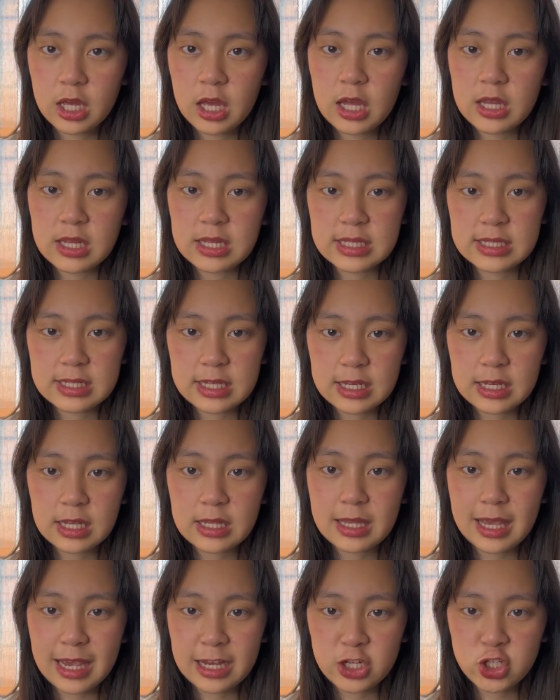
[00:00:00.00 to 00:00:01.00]
The
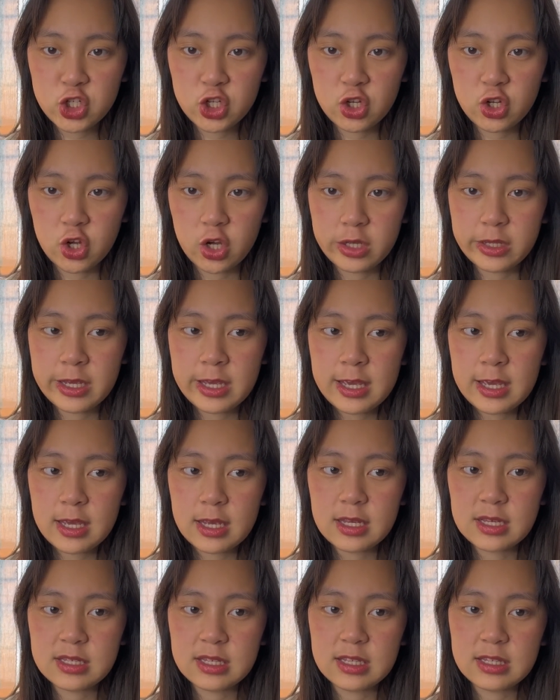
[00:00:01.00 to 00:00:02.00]
second echelon
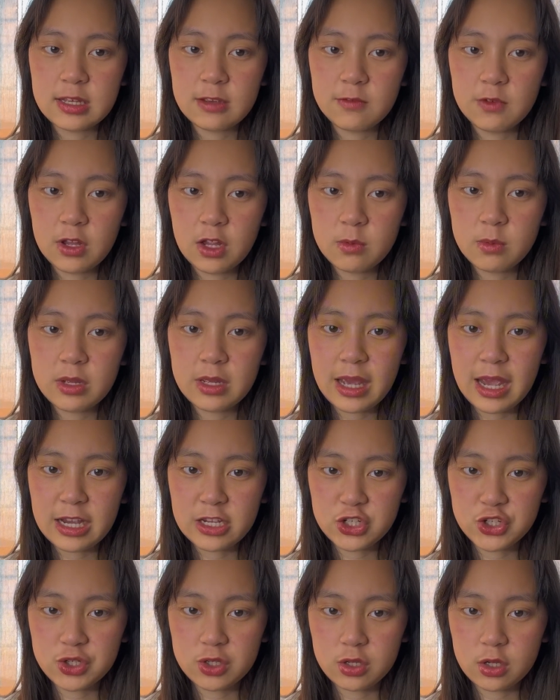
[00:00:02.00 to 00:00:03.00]
is the development
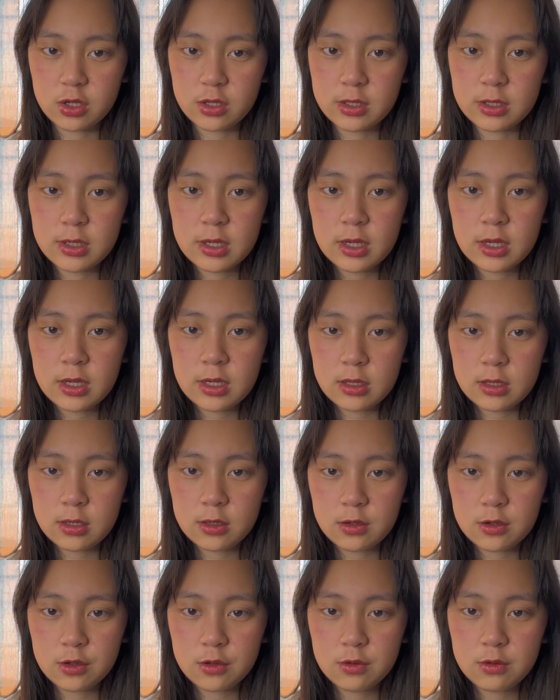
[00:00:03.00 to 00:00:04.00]
echelon,
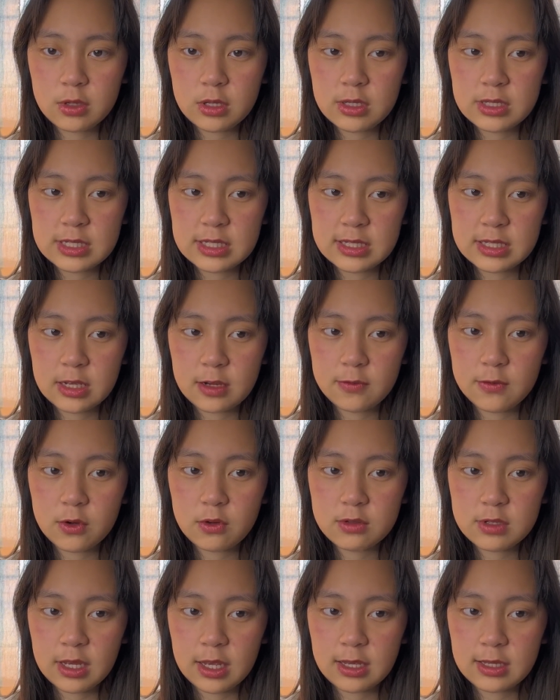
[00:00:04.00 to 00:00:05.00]
including several
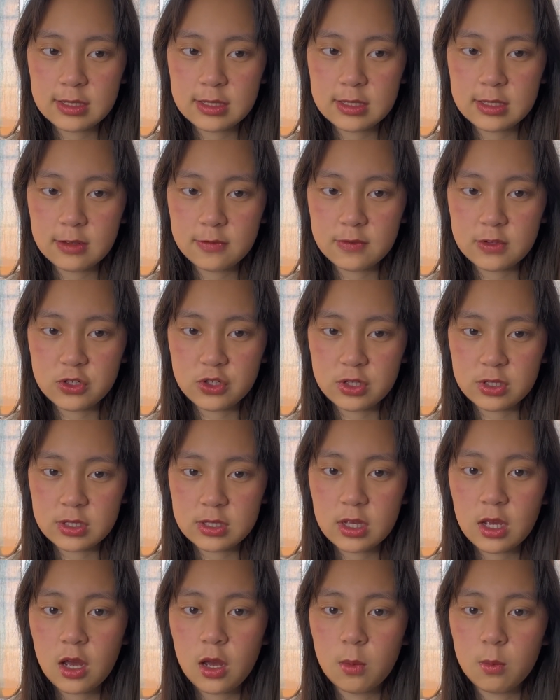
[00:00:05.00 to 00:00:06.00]
tanks divisions,
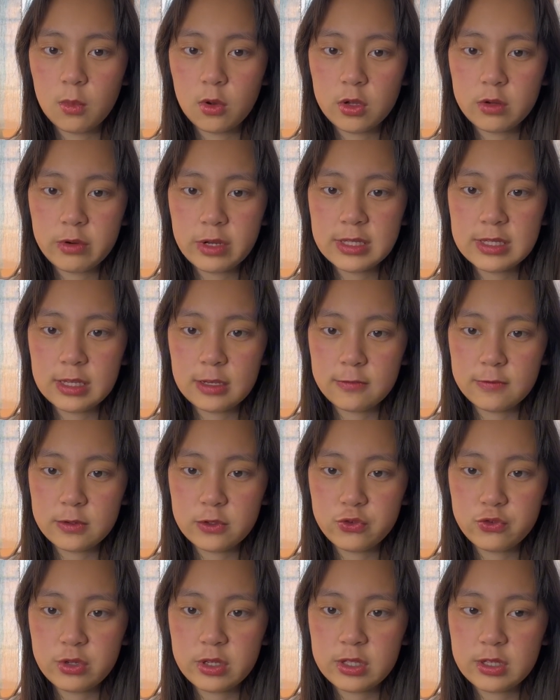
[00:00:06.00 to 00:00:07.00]
motorized
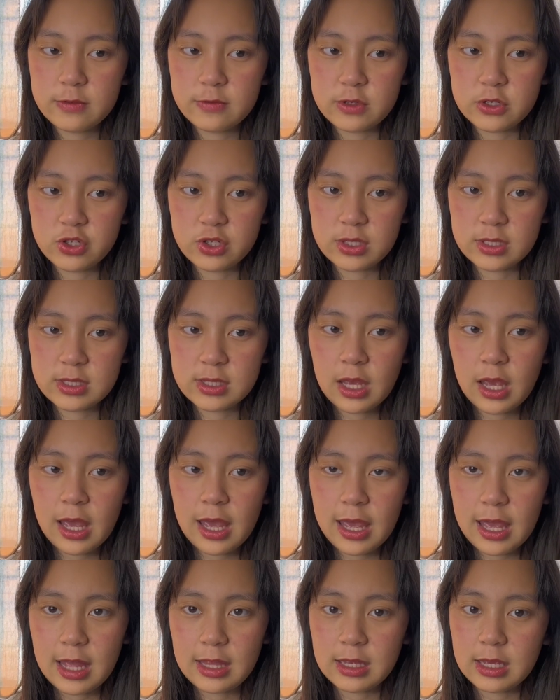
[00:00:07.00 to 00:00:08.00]
infantry divisions,
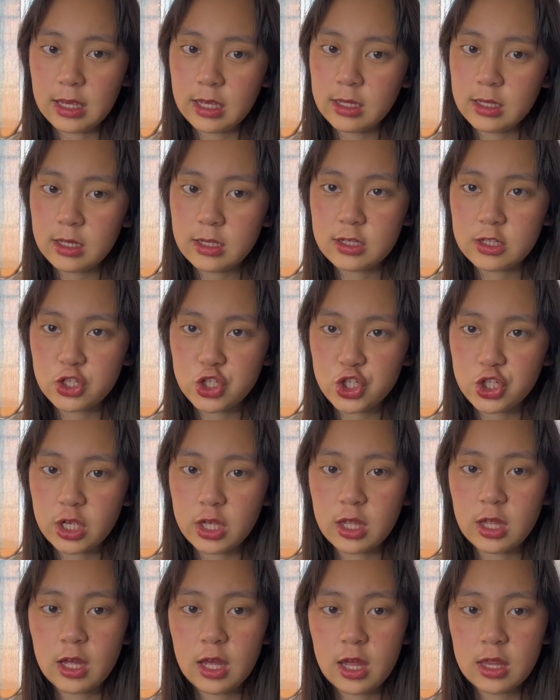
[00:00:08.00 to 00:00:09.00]
and in
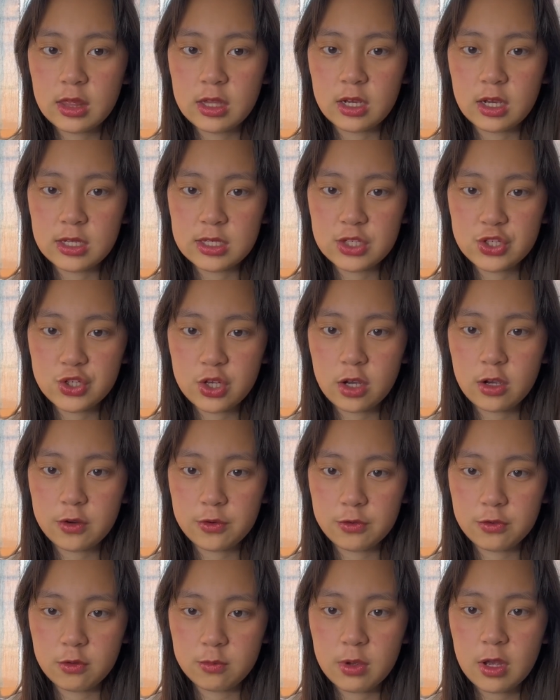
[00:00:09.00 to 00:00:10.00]
addition, the assault
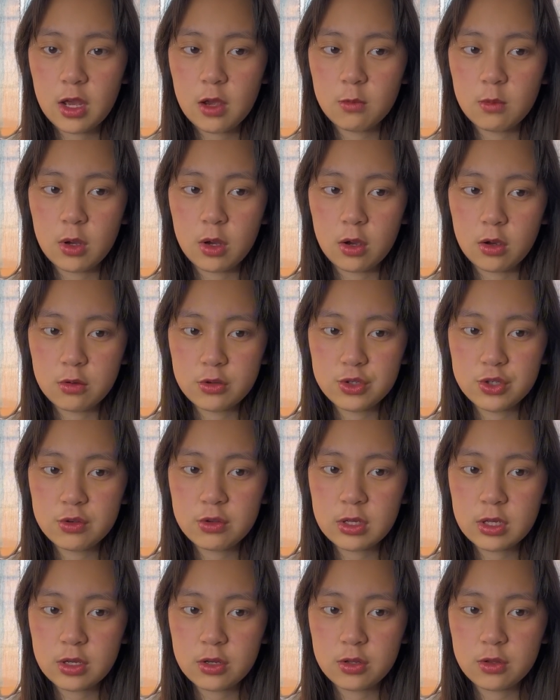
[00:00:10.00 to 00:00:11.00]
group will also
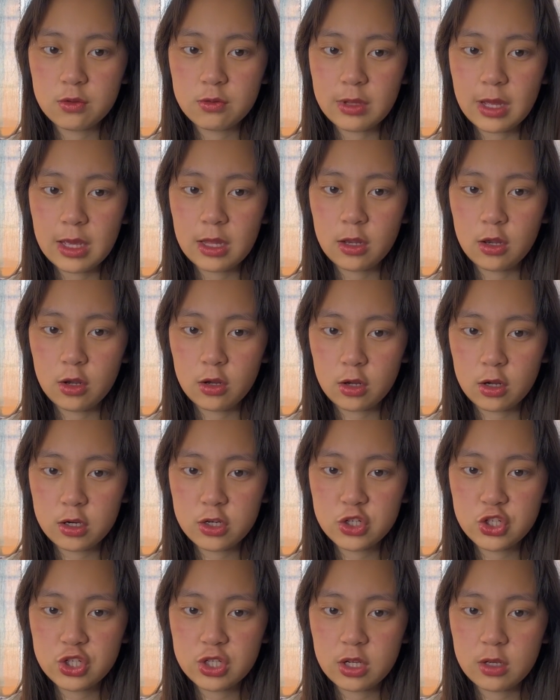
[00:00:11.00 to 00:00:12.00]
include a
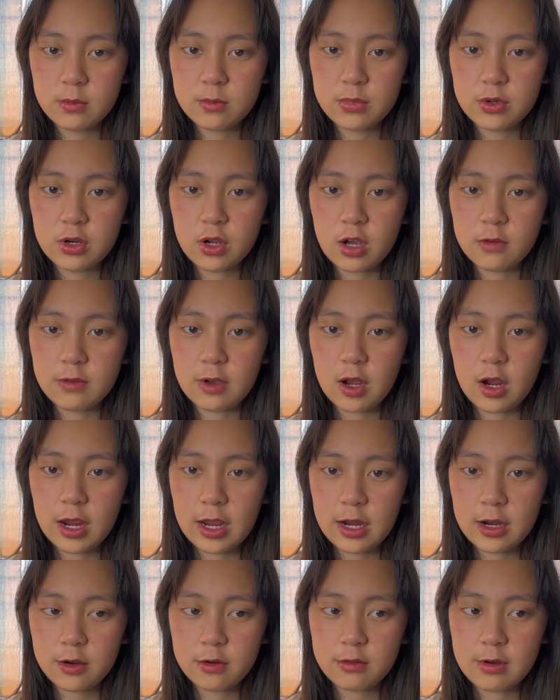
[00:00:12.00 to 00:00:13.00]
large number of
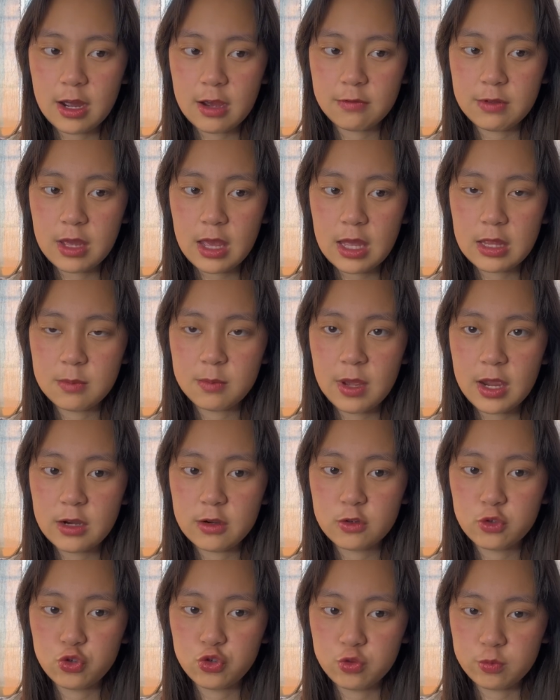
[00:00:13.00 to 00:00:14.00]
aircraft and
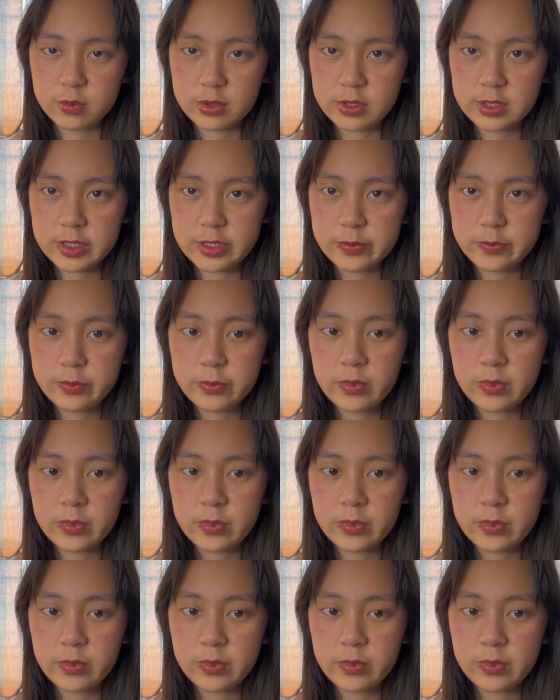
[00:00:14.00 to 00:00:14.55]
paratroopers.